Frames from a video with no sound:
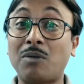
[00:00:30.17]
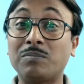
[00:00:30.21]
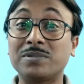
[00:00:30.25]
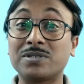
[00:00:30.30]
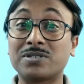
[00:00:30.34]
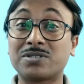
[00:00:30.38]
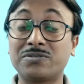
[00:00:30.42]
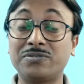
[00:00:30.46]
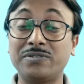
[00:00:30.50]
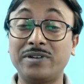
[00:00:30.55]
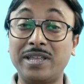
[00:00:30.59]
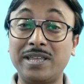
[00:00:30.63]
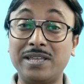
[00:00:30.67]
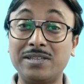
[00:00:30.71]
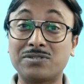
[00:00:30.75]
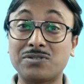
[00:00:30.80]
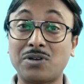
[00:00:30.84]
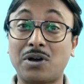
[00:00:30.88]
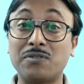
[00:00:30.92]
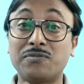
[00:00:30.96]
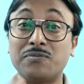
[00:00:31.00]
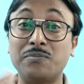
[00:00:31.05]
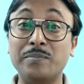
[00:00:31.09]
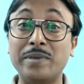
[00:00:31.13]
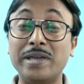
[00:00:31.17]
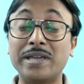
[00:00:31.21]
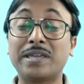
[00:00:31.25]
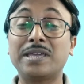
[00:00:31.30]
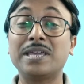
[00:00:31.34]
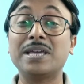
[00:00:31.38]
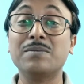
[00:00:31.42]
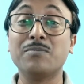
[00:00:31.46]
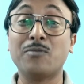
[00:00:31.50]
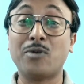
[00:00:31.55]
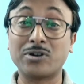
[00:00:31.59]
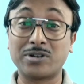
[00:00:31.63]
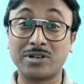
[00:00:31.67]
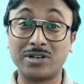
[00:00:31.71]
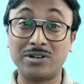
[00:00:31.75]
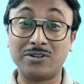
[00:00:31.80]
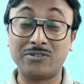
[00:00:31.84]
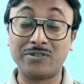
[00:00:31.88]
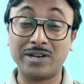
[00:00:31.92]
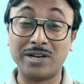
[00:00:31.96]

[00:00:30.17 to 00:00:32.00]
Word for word: of the series of making model